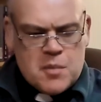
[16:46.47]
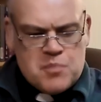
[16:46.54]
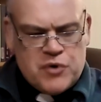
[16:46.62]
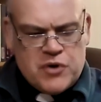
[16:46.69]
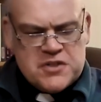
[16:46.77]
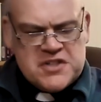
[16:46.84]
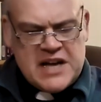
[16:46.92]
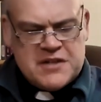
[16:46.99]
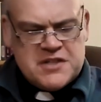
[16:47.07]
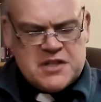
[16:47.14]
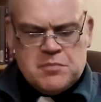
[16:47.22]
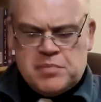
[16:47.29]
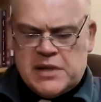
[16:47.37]
brought out
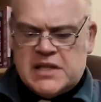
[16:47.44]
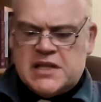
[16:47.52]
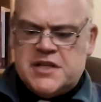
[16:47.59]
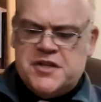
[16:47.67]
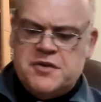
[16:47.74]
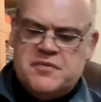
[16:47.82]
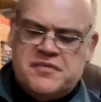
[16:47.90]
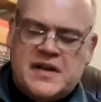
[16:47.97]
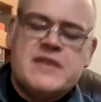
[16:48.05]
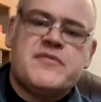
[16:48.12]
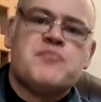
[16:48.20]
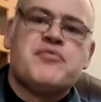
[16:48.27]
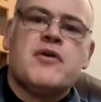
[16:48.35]
a completely new
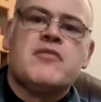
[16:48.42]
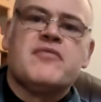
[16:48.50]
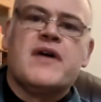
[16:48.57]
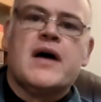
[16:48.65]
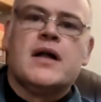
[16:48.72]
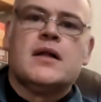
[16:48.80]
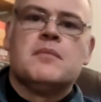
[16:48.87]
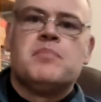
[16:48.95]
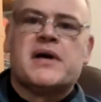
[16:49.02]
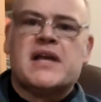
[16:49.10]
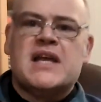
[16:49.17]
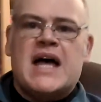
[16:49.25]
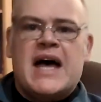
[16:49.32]
flavor profile,
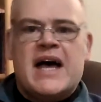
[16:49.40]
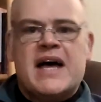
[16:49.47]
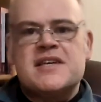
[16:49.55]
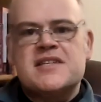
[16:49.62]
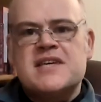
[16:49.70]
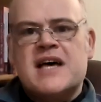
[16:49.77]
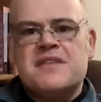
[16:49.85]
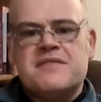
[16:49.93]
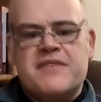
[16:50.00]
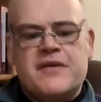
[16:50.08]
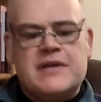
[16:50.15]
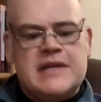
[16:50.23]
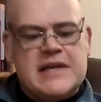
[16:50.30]
but it has, at the
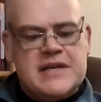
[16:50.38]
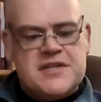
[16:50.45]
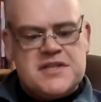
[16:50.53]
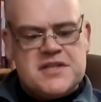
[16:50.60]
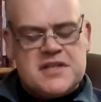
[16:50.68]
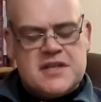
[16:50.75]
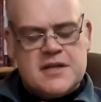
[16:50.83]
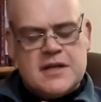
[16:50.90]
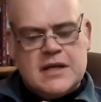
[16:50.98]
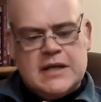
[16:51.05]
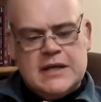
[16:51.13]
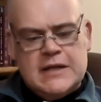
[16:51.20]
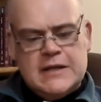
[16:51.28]
very least,
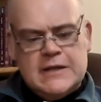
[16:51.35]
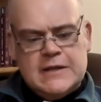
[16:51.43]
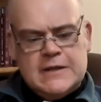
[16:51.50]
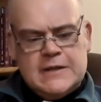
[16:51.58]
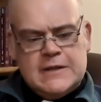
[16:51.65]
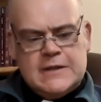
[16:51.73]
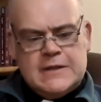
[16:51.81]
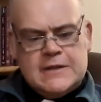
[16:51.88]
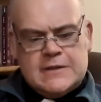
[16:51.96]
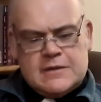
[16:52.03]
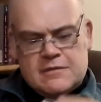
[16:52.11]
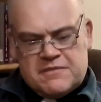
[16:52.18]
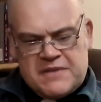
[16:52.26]

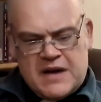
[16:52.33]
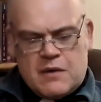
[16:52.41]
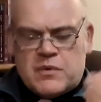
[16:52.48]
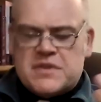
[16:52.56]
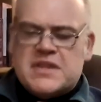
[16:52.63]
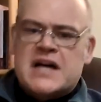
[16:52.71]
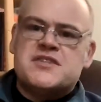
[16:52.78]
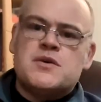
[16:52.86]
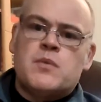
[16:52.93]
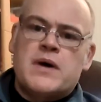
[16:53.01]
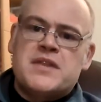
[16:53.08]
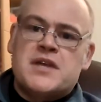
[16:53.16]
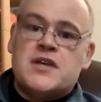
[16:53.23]
in fact, that's a
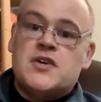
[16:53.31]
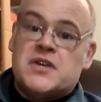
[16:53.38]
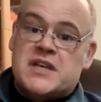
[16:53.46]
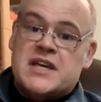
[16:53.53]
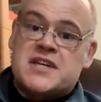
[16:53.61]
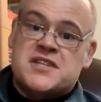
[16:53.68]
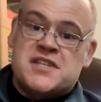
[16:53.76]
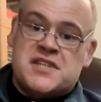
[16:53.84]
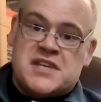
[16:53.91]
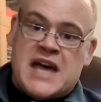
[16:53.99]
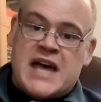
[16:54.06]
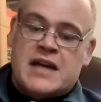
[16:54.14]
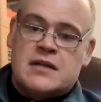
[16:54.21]
way that you could
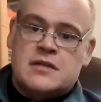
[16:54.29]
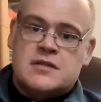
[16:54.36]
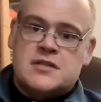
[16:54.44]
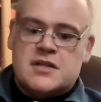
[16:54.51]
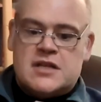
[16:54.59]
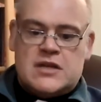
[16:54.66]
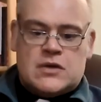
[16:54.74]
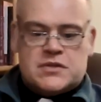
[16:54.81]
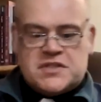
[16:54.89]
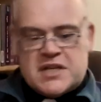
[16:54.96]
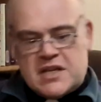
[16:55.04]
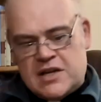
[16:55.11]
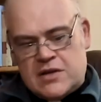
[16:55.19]
extend
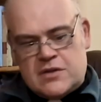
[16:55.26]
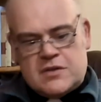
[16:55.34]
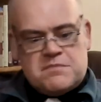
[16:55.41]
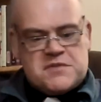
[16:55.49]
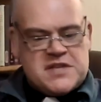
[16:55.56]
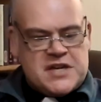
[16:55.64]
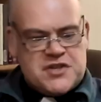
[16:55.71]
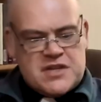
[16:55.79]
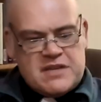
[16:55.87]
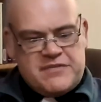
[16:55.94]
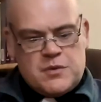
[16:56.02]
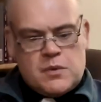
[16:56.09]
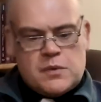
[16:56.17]
your session
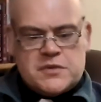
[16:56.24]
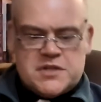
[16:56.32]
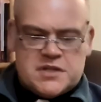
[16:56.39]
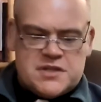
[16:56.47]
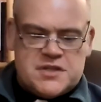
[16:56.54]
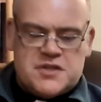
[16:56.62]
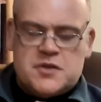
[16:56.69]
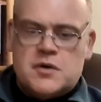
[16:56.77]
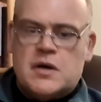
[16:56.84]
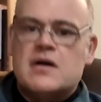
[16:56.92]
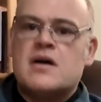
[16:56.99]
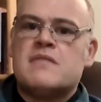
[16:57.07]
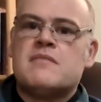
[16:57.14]
if you were wanting to do
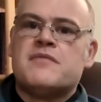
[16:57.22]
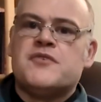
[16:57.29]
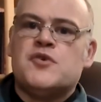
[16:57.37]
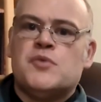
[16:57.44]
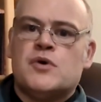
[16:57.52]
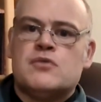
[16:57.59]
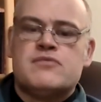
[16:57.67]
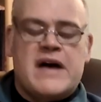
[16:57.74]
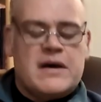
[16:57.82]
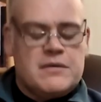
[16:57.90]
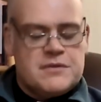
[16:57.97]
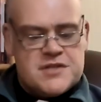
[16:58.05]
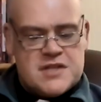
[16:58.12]
a few more
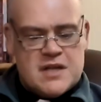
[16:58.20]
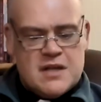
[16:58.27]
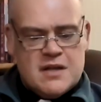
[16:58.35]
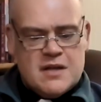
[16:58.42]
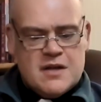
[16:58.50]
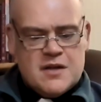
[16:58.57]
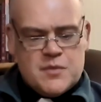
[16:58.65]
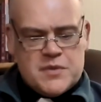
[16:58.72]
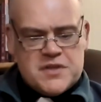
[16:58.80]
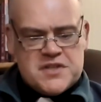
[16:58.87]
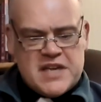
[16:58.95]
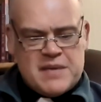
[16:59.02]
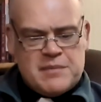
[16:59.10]
rounds with the
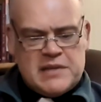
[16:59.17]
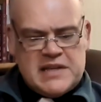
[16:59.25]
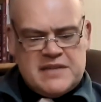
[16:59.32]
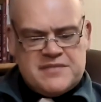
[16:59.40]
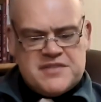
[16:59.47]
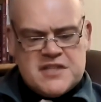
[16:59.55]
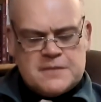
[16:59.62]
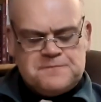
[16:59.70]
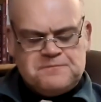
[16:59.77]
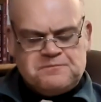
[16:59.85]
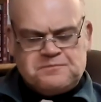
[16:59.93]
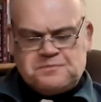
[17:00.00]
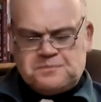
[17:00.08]
same leaves.
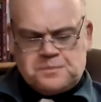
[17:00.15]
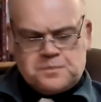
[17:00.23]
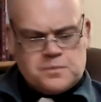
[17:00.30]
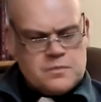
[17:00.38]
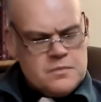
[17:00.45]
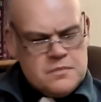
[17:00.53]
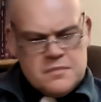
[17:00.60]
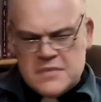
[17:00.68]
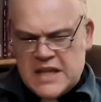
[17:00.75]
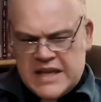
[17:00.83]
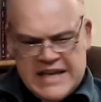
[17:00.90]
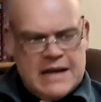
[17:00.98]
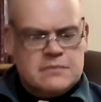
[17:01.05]

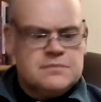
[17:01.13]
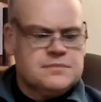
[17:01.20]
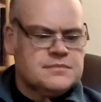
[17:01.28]
Yeah.